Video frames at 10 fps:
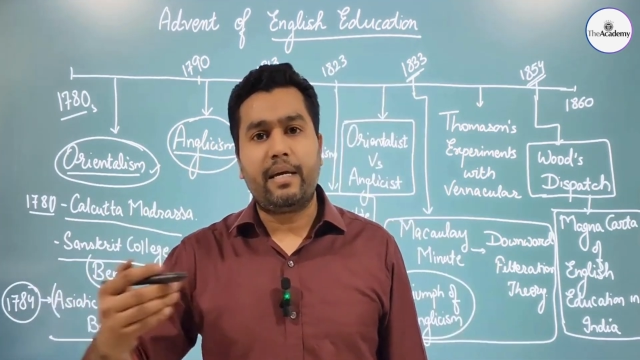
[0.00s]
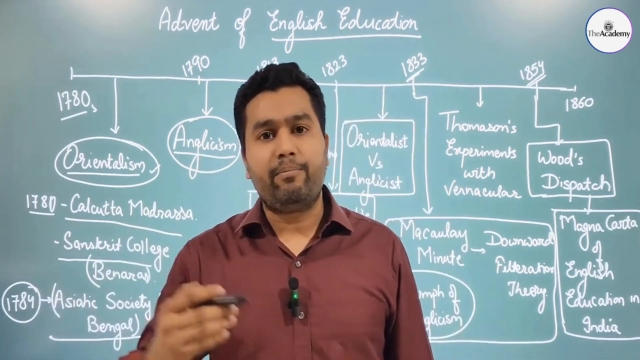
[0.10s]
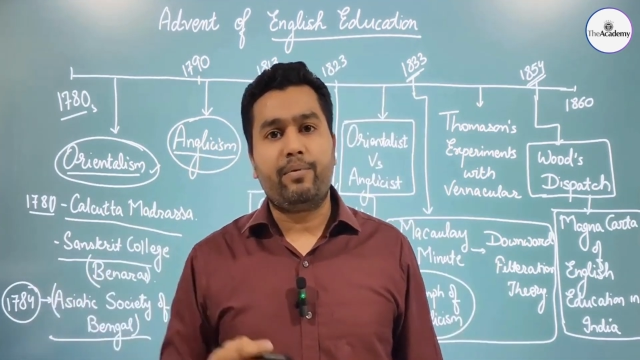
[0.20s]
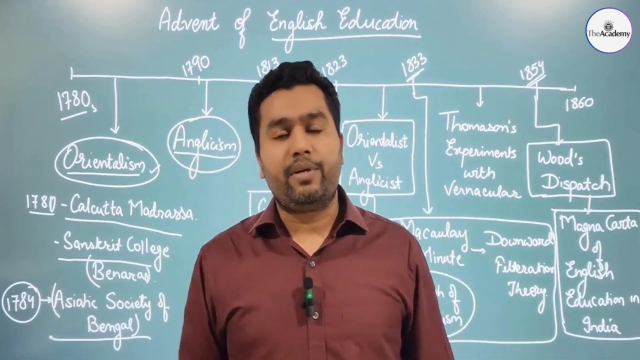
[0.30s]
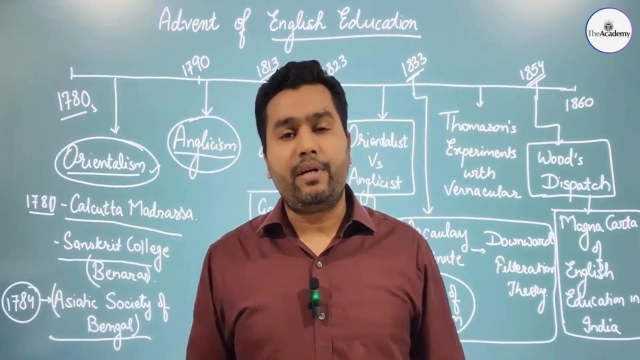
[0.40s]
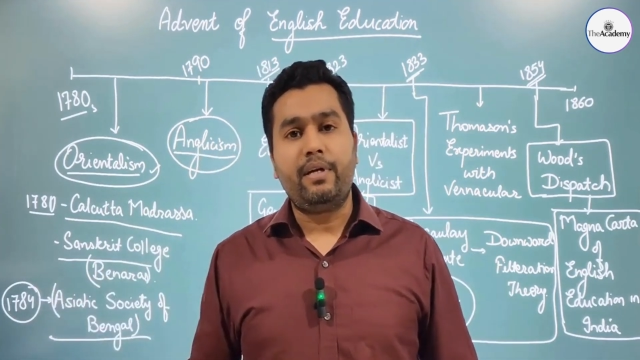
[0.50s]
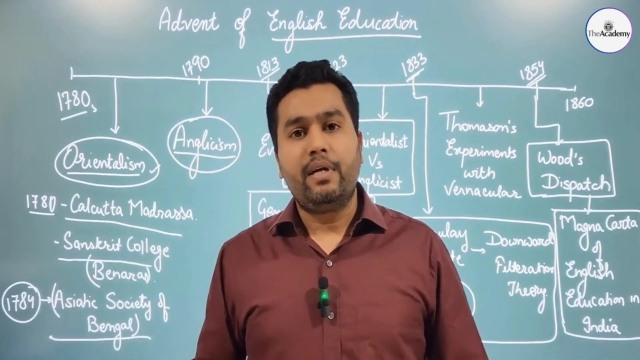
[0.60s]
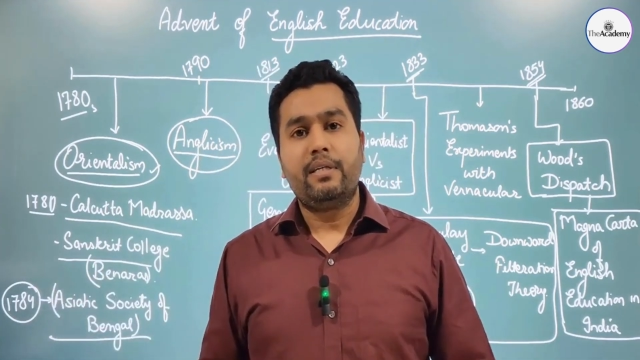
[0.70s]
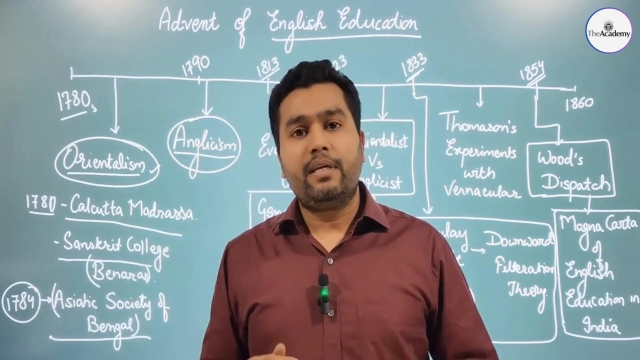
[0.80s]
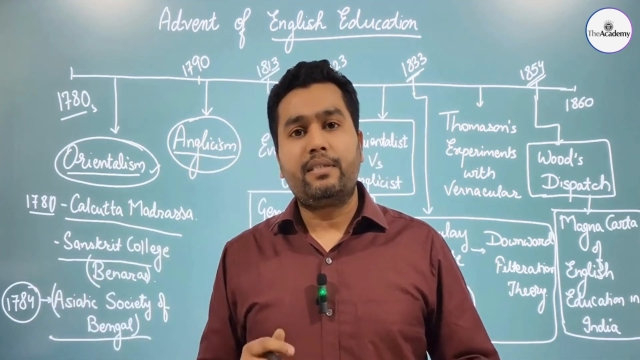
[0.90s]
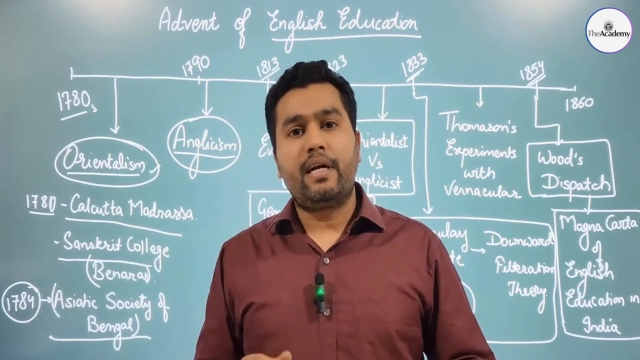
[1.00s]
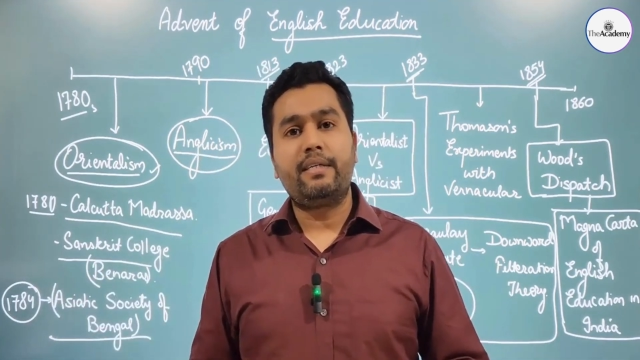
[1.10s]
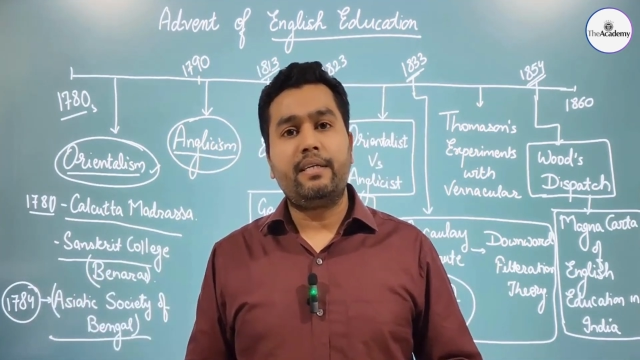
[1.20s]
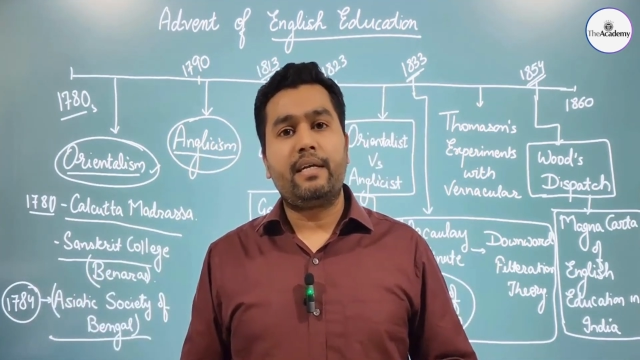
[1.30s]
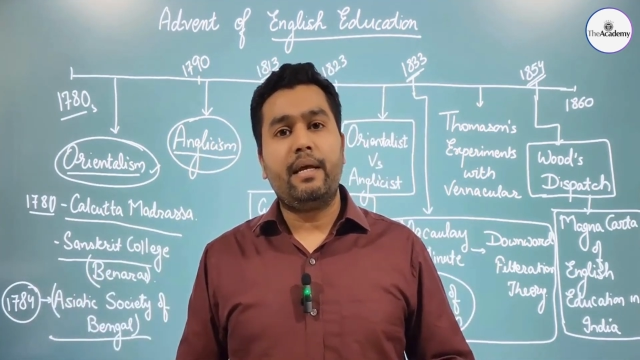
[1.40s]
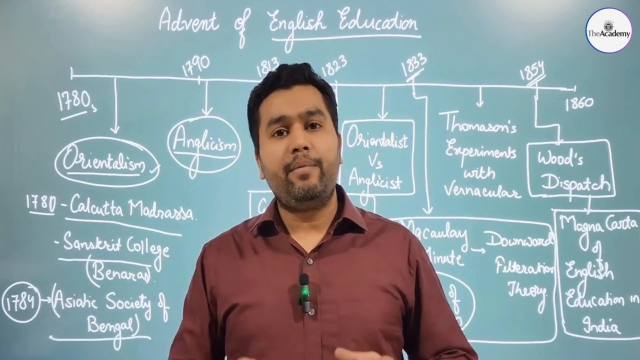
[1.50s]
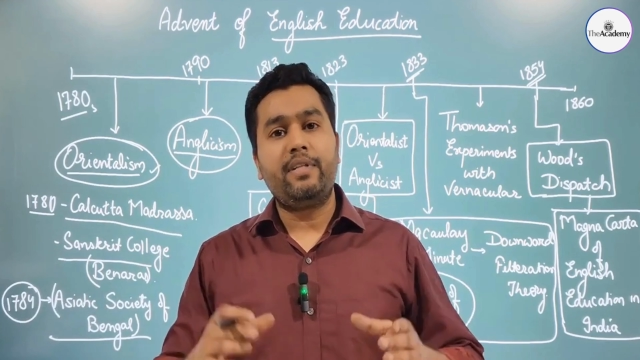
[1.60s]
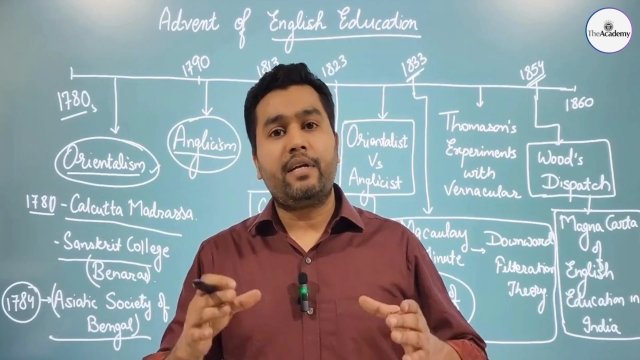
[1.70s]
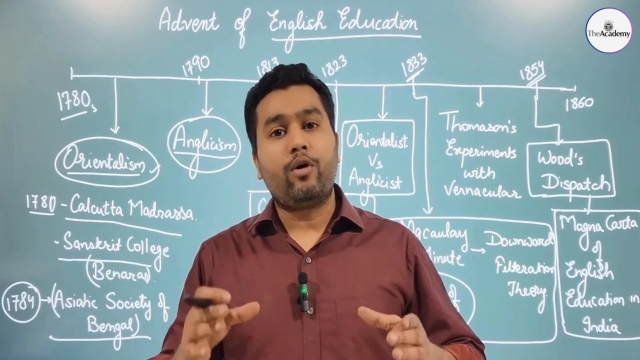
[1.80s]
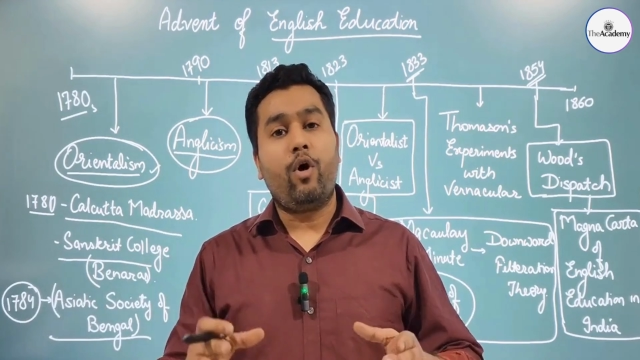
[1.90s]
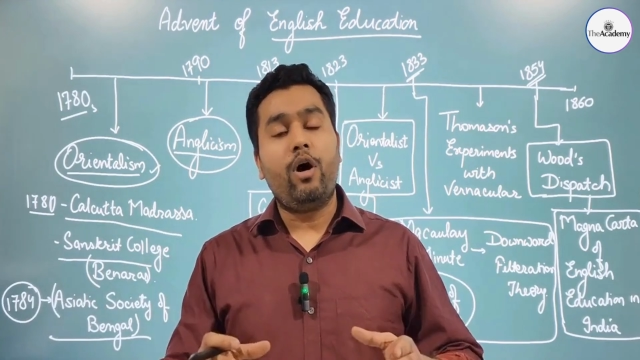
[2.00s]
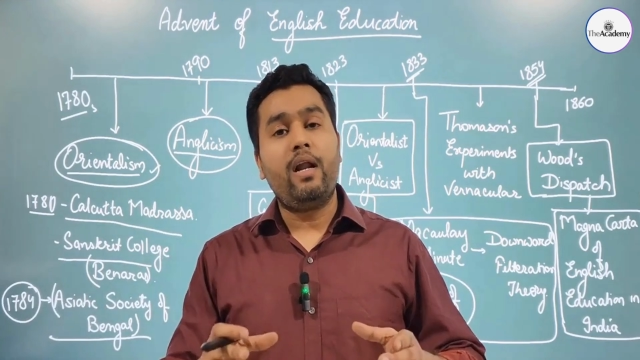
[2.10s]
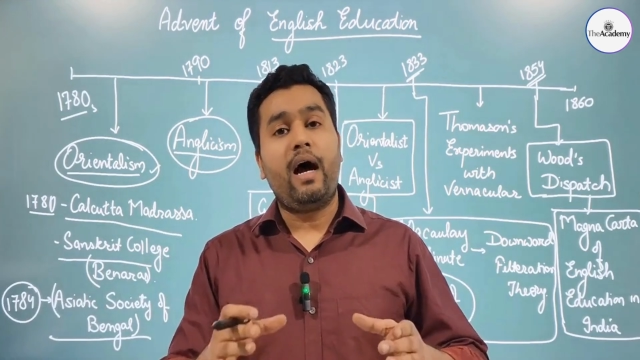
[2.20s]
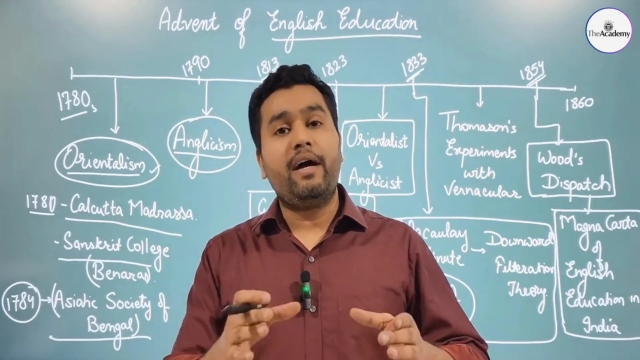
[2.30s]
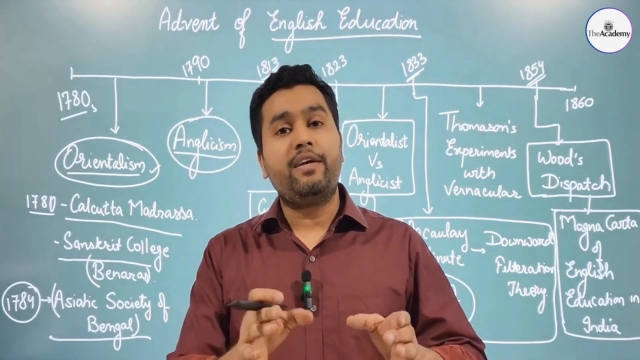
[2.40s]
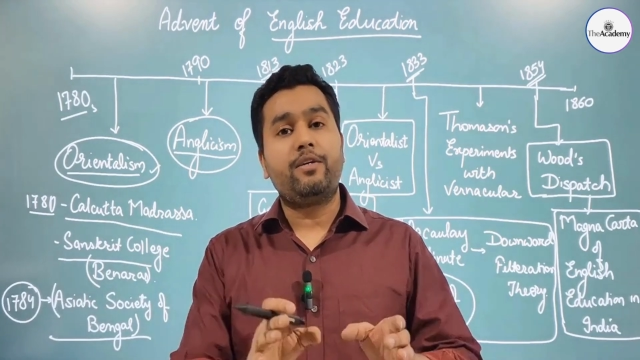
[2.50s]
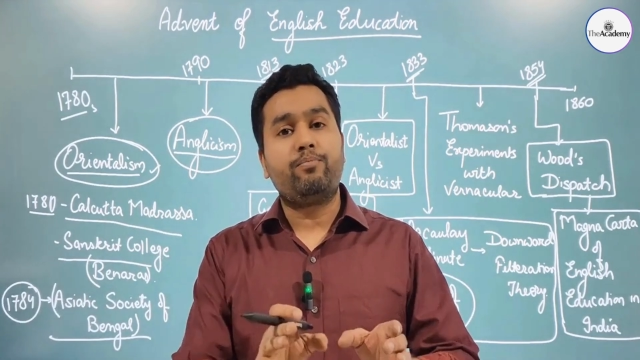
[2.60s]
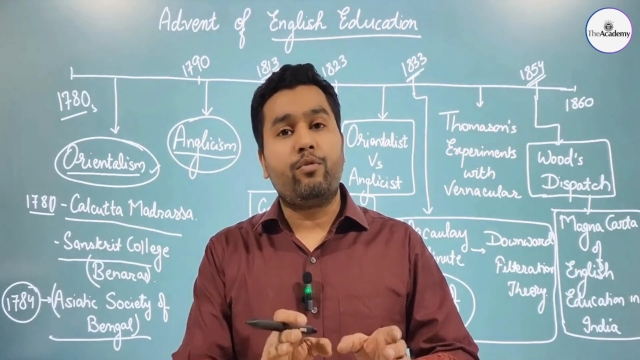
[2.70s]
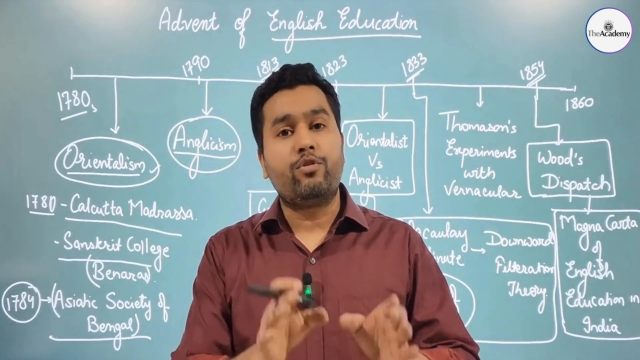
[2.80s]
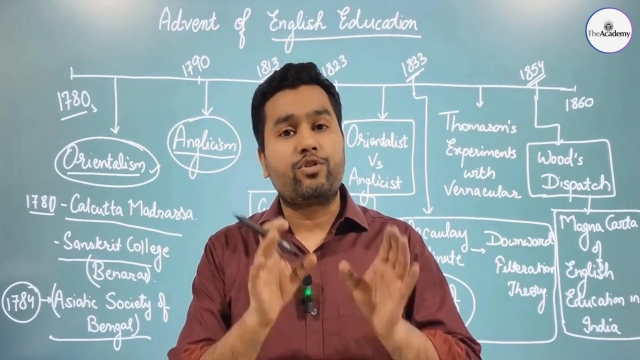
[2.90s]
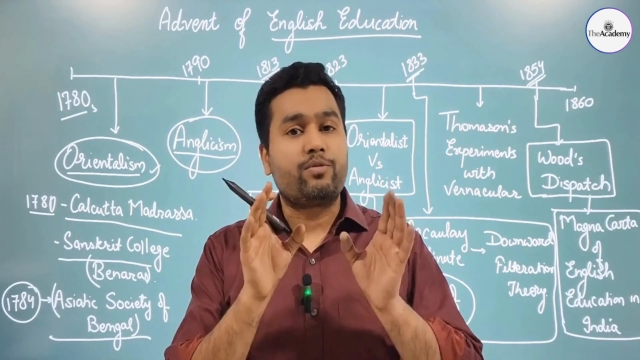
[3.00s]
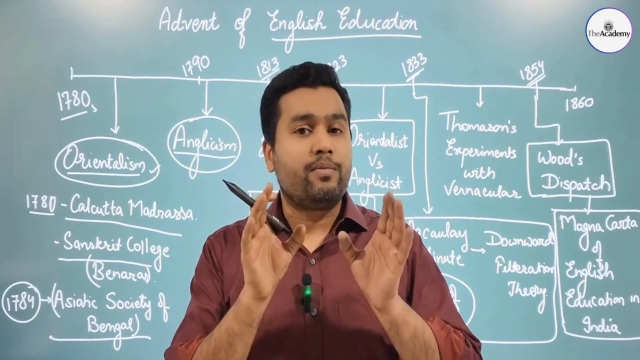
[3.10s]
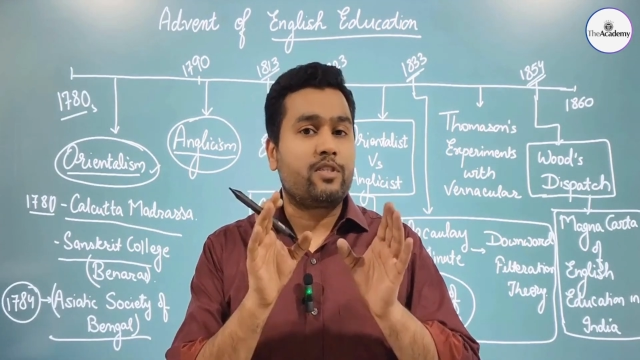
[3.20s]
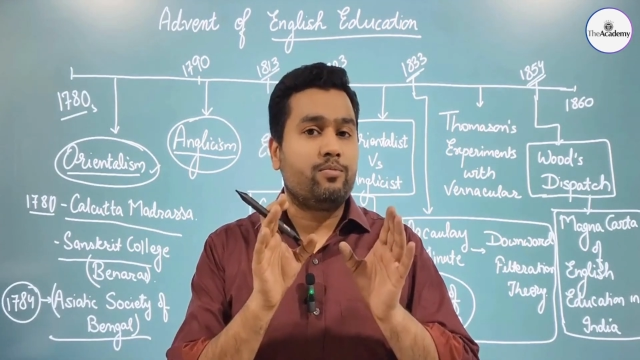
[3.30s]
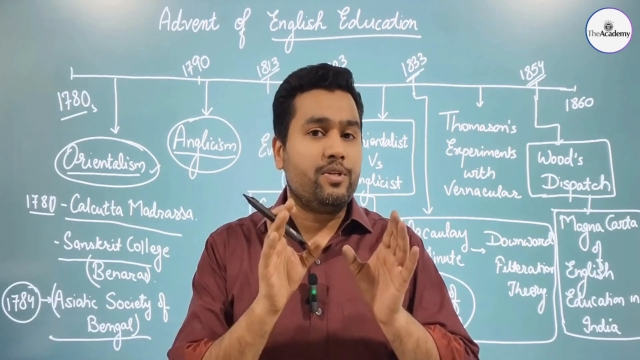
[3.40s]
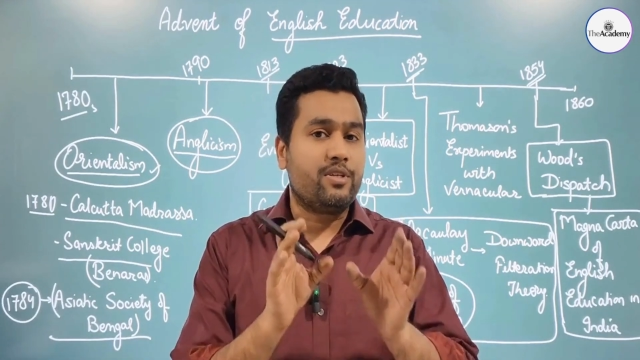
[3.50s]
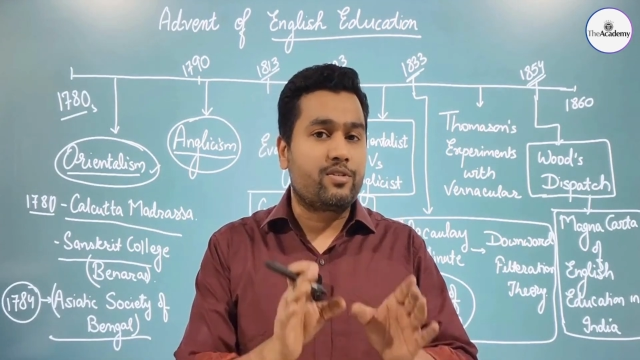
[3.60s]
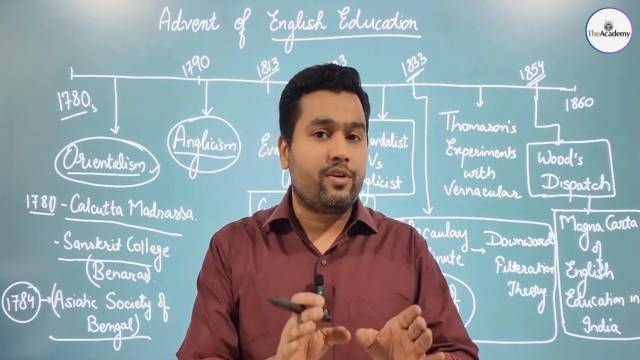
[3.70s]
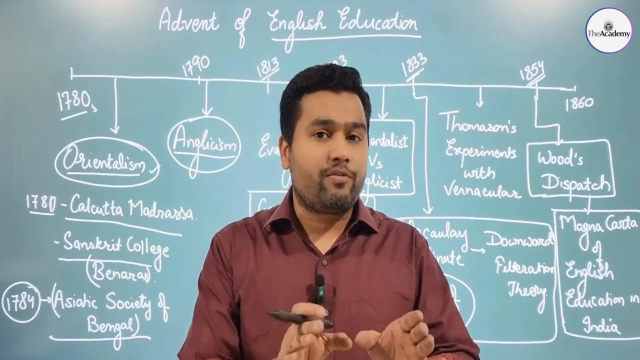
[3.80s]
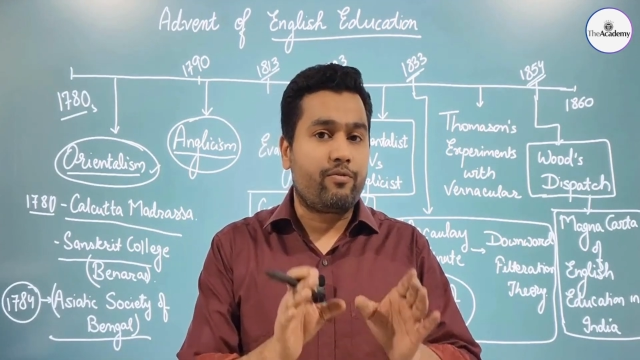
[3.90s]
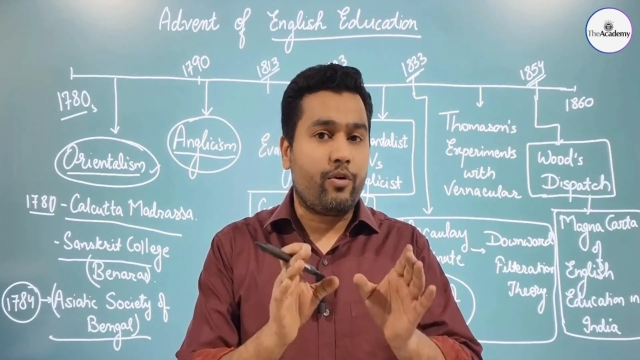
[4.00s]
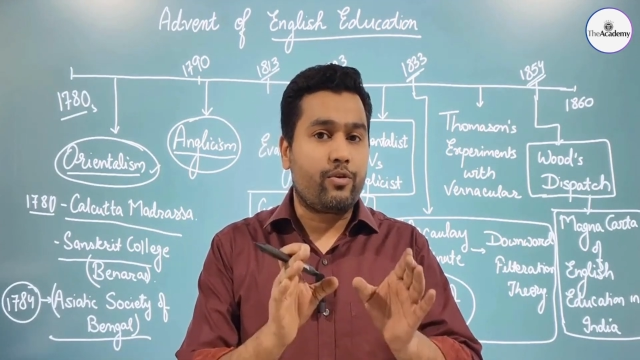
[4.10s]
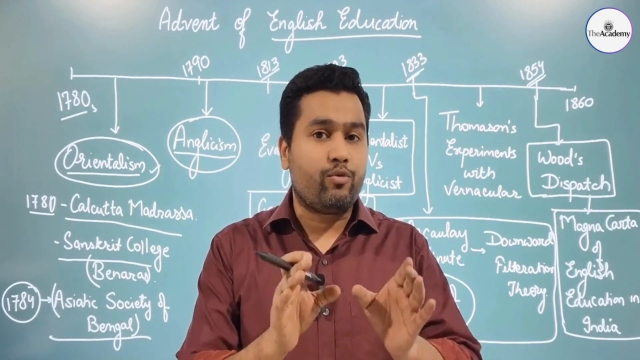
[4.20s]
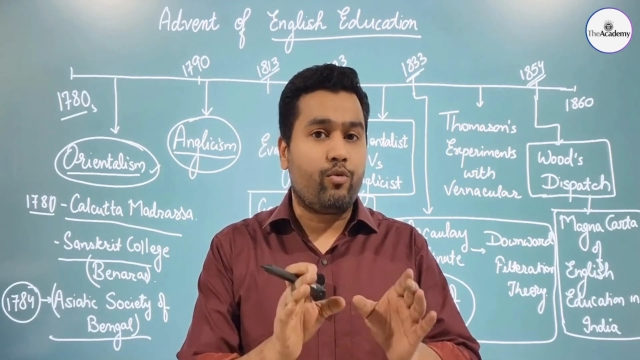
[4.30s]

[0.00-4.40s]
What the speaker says: time period, they started claiming that all higher posts must be reserved for